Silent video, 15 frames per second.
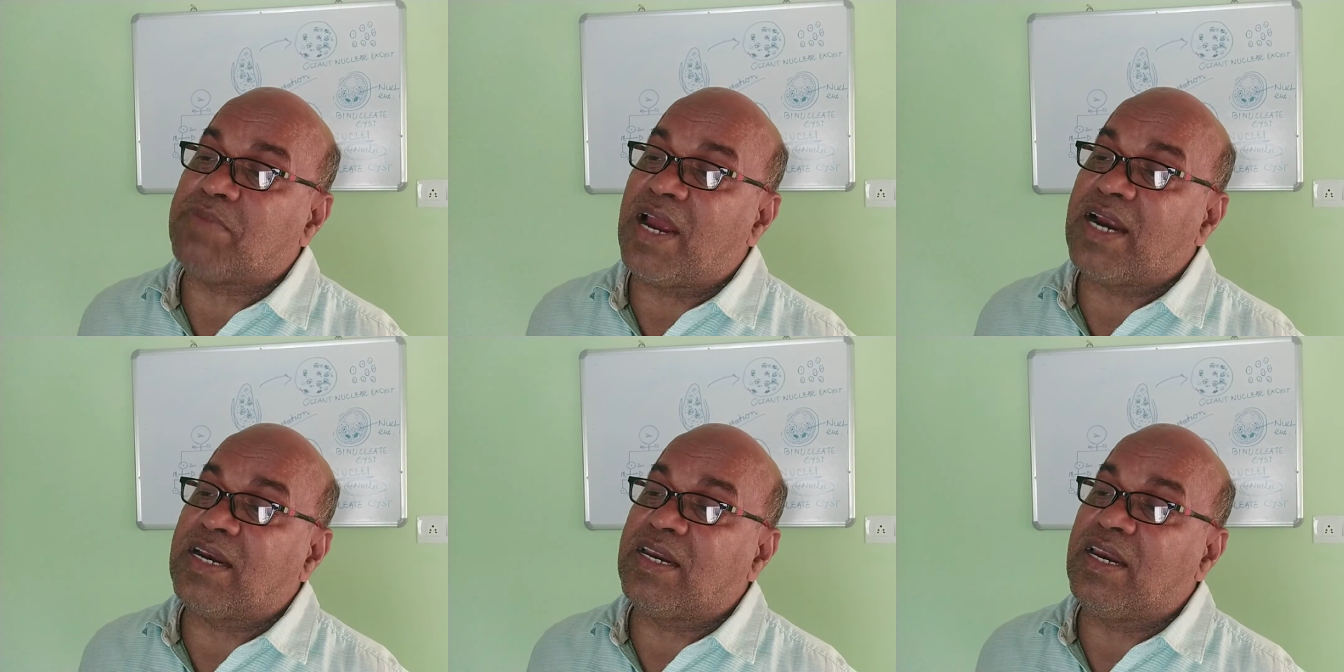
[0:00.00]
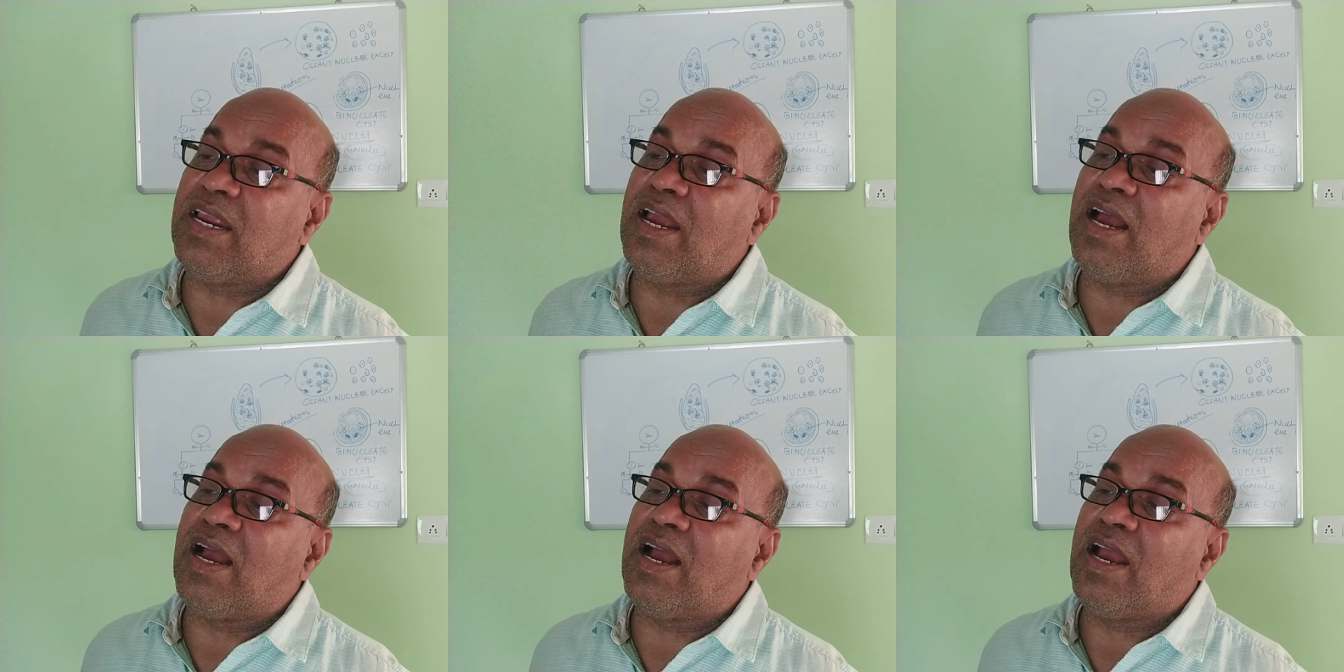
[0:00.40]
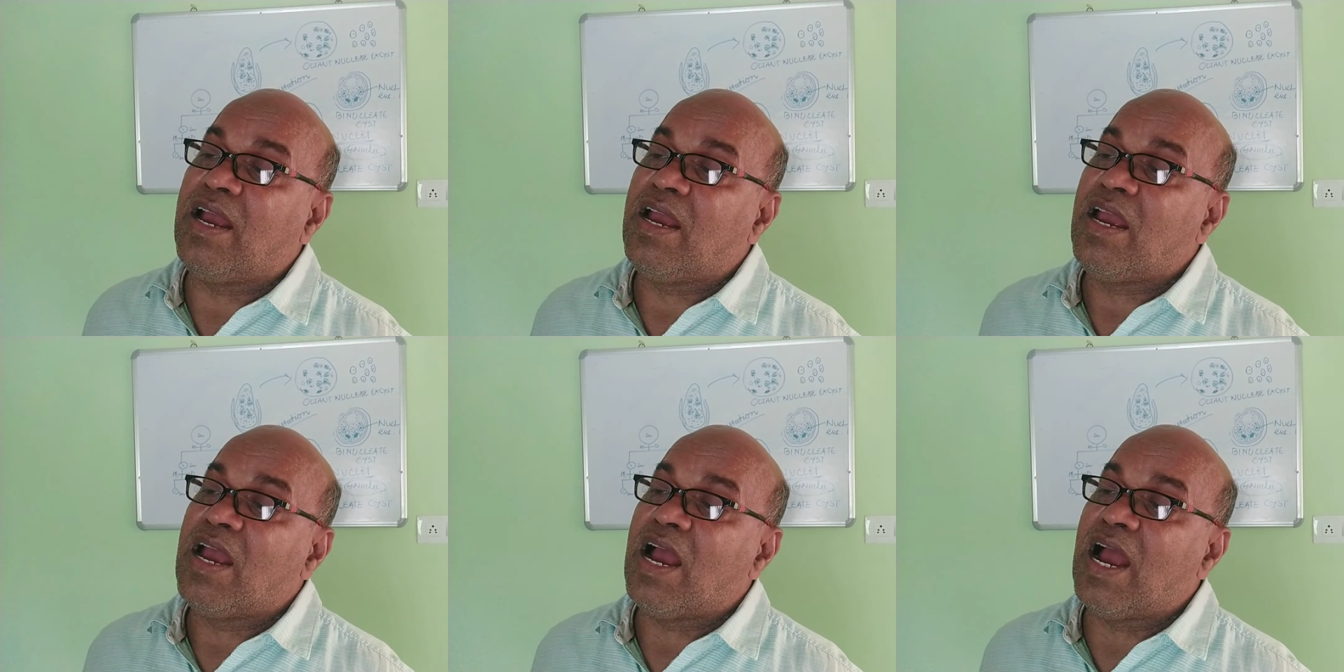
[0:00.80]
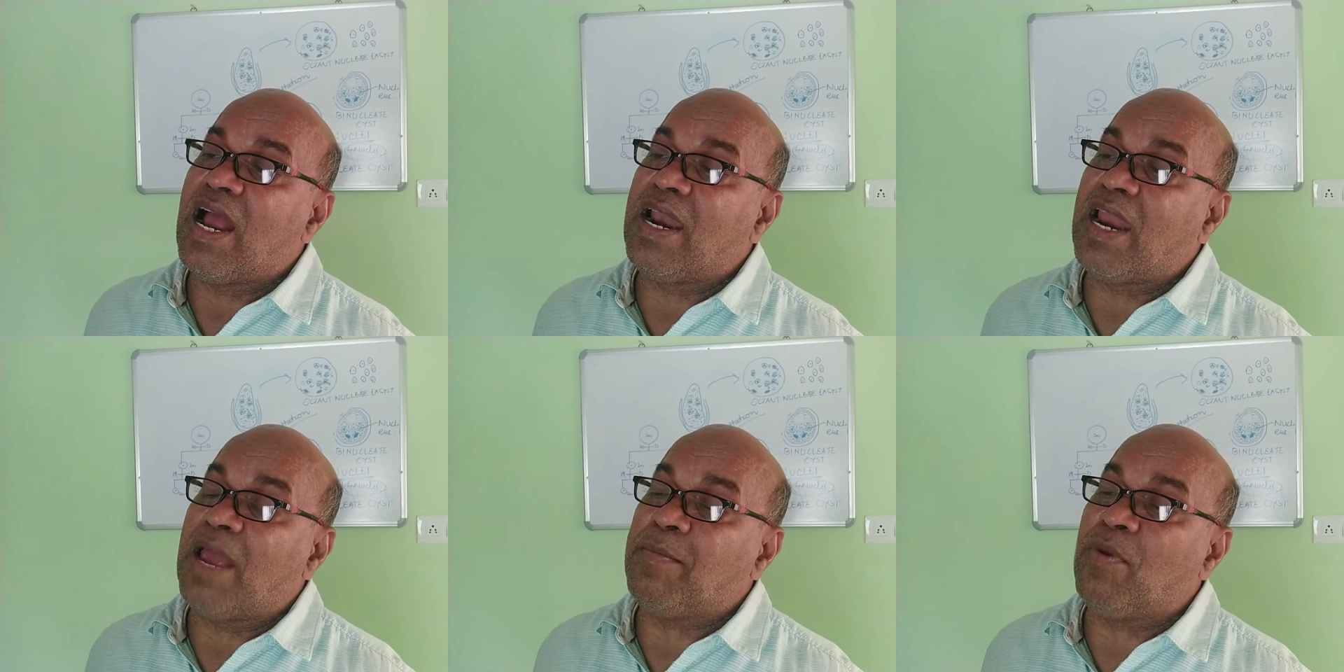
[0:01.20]
bacteria
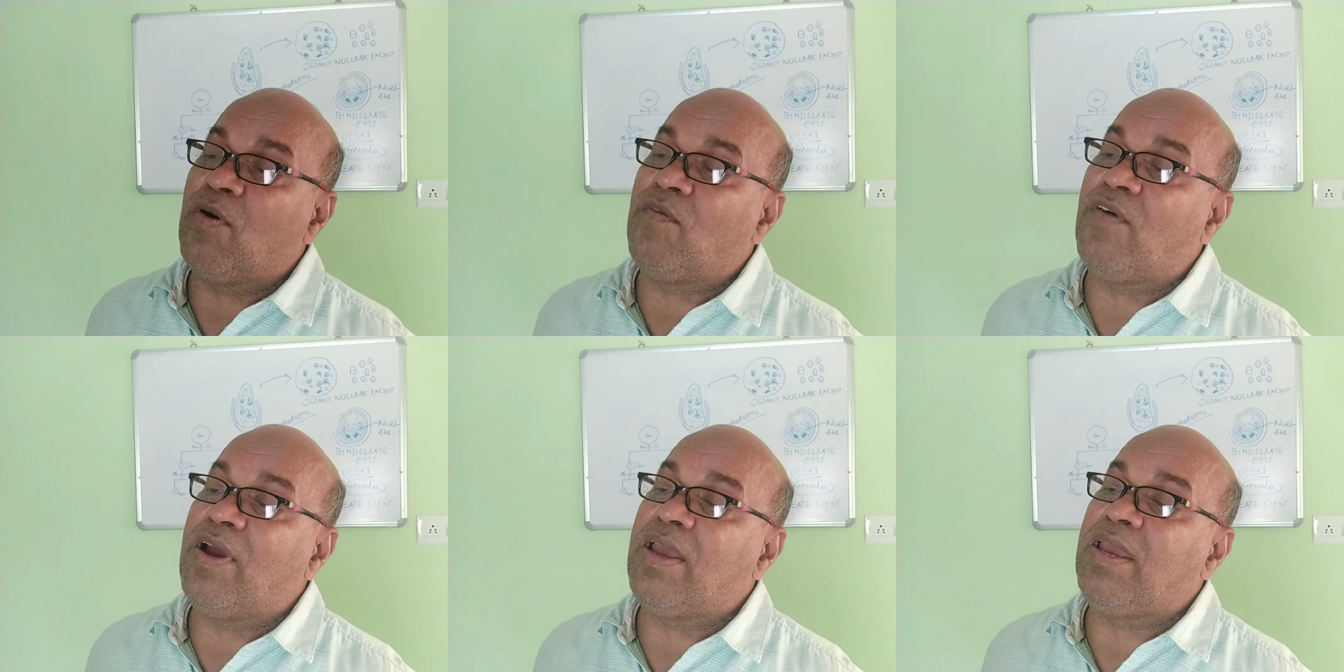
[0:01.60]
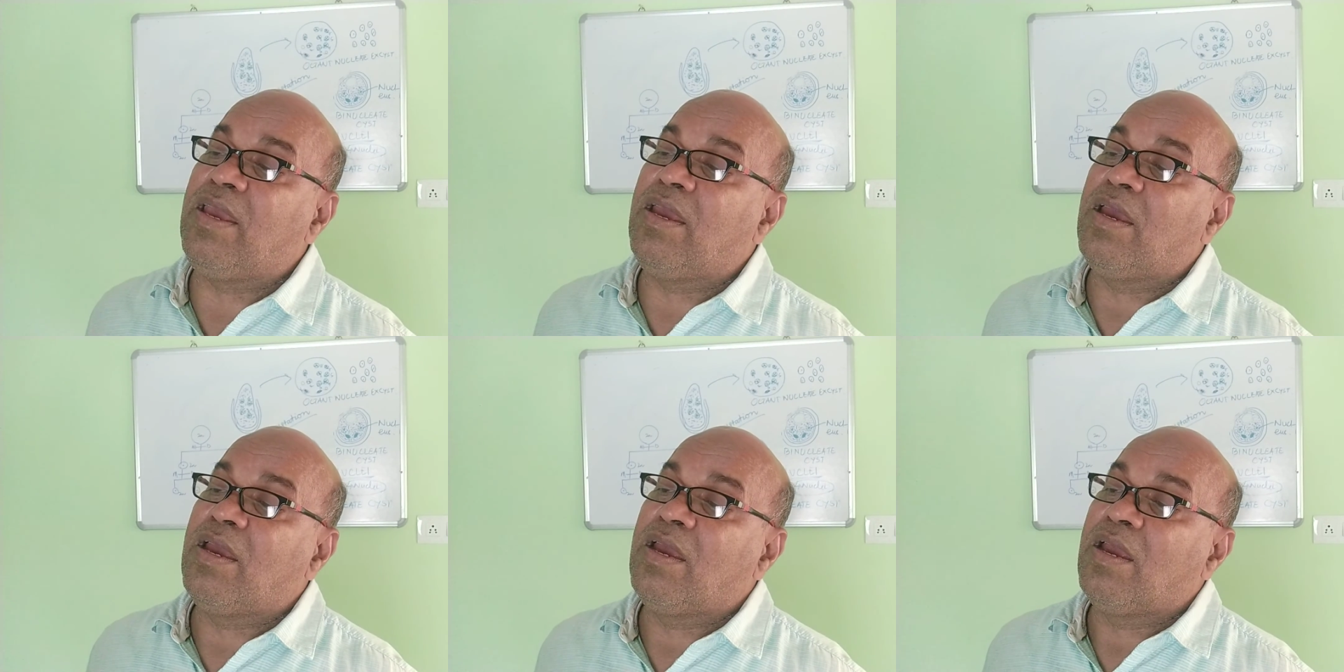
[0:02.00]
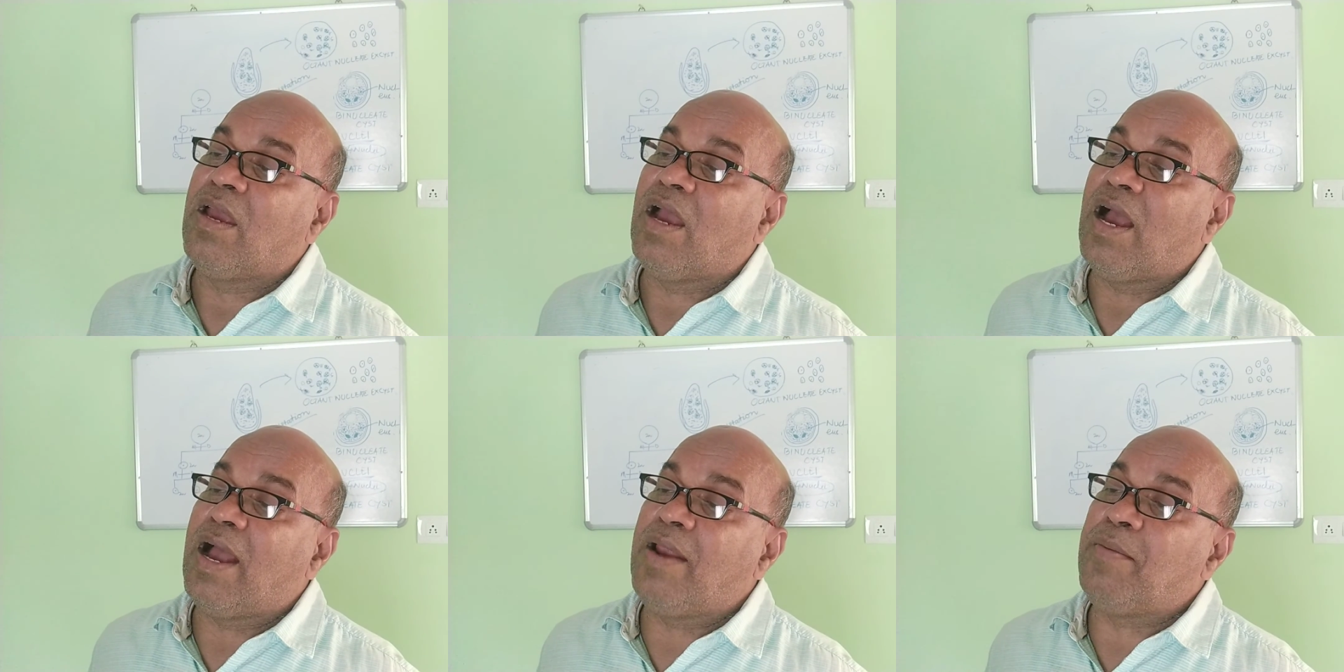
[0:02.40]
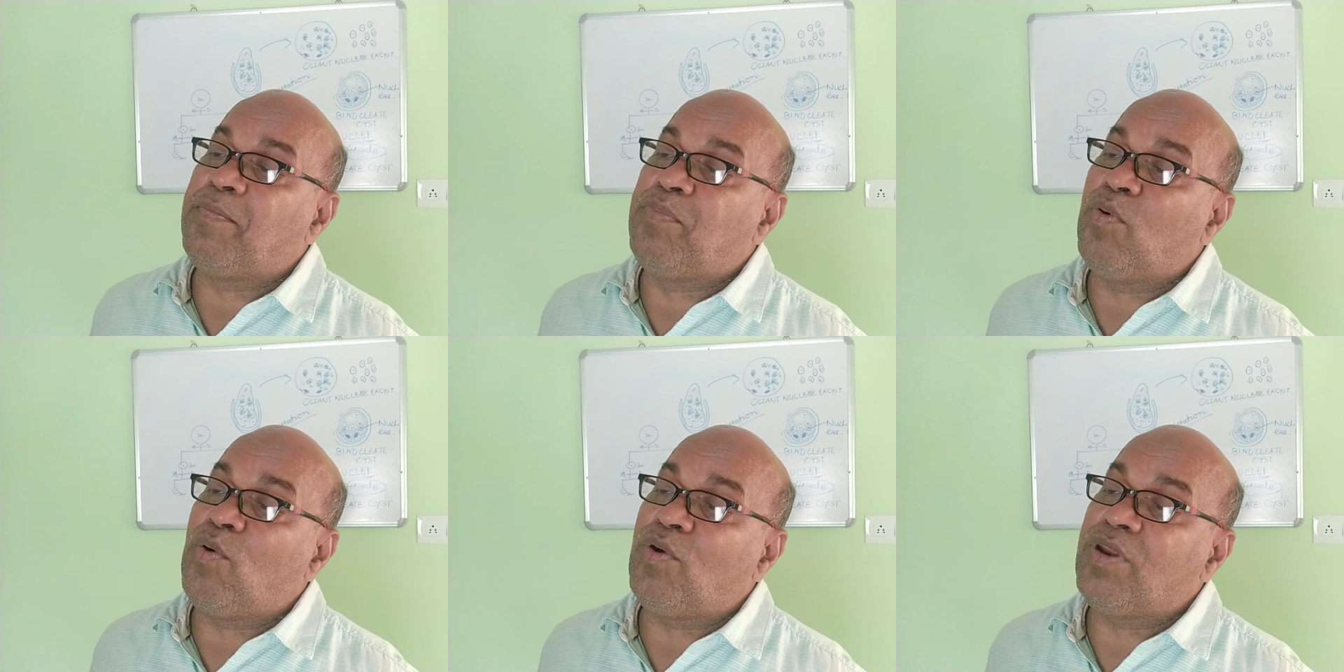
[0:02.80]
and amoebae
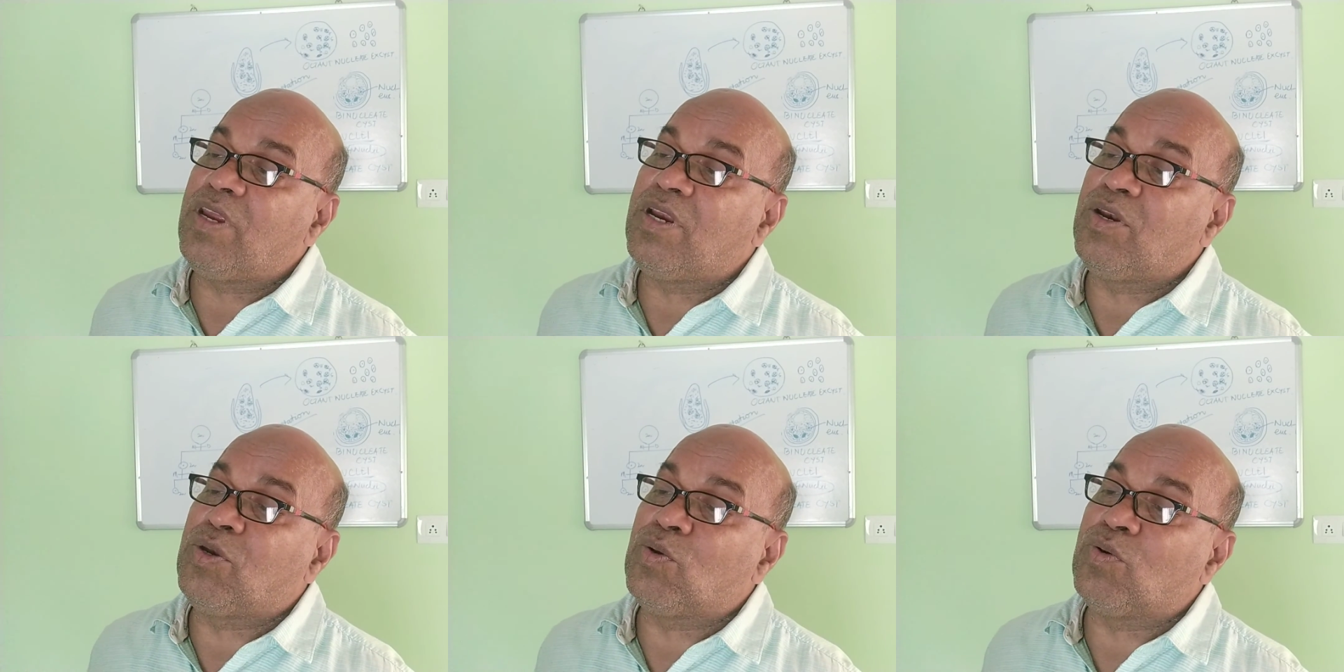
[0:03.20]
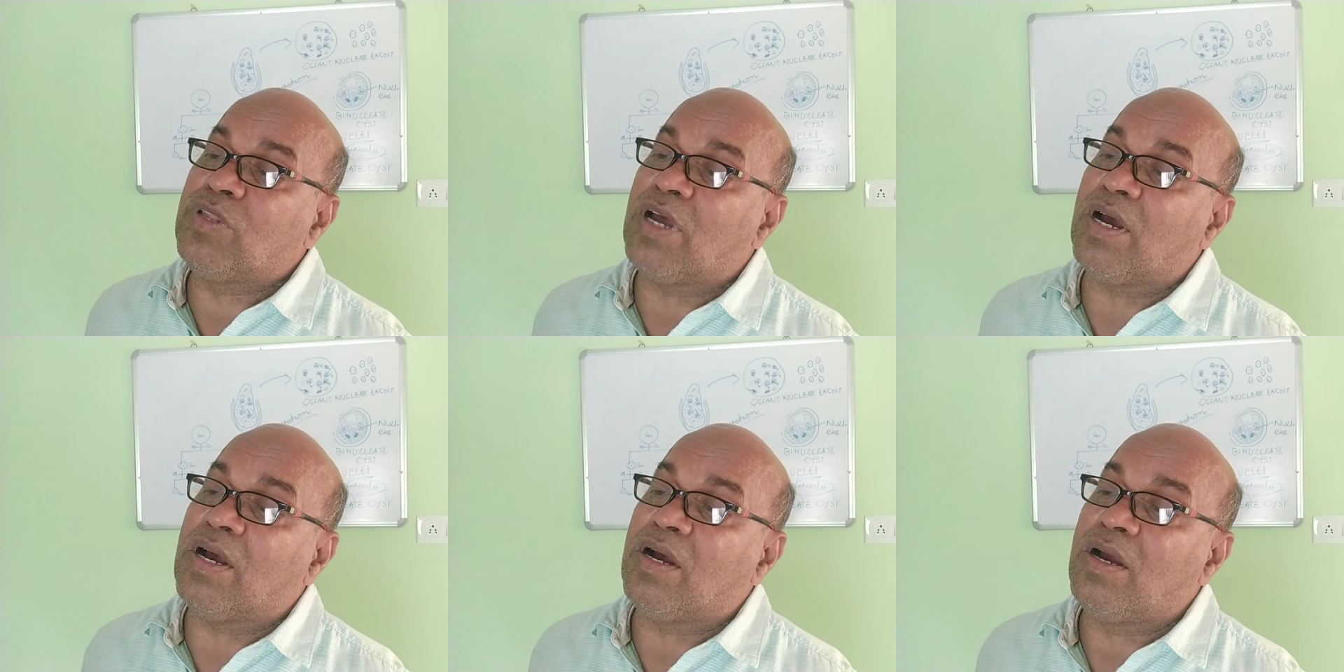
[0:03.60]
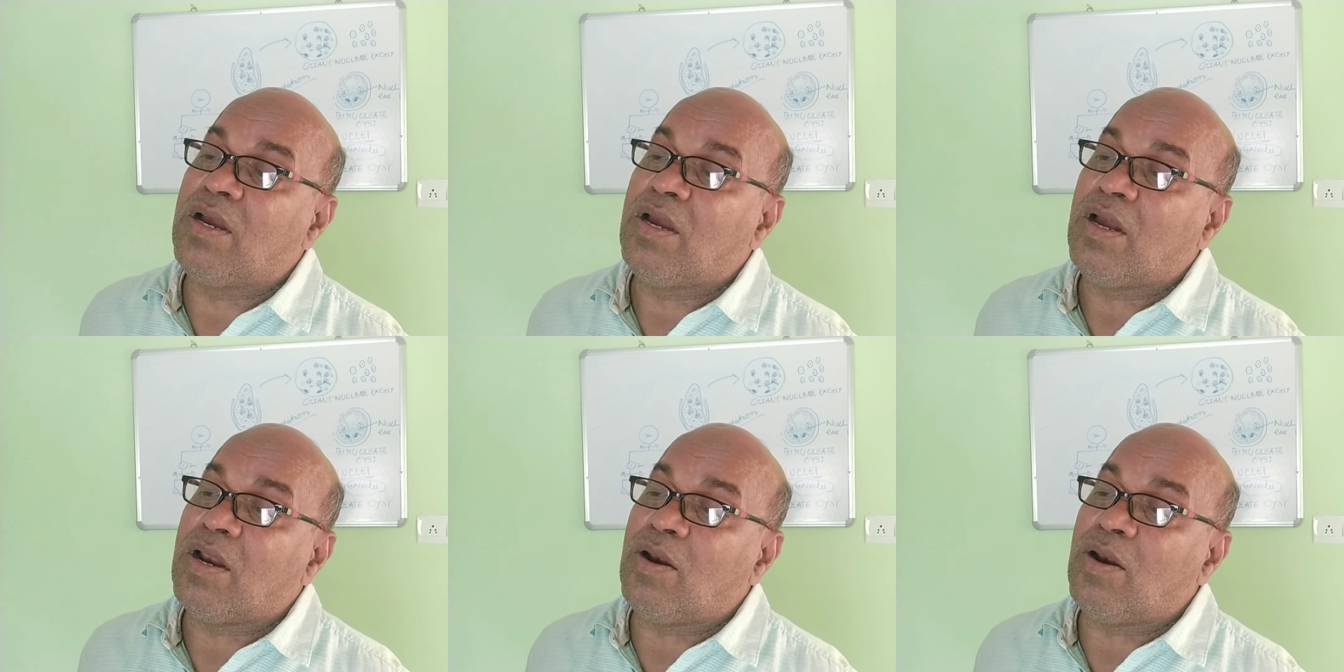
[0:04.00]
and pour into the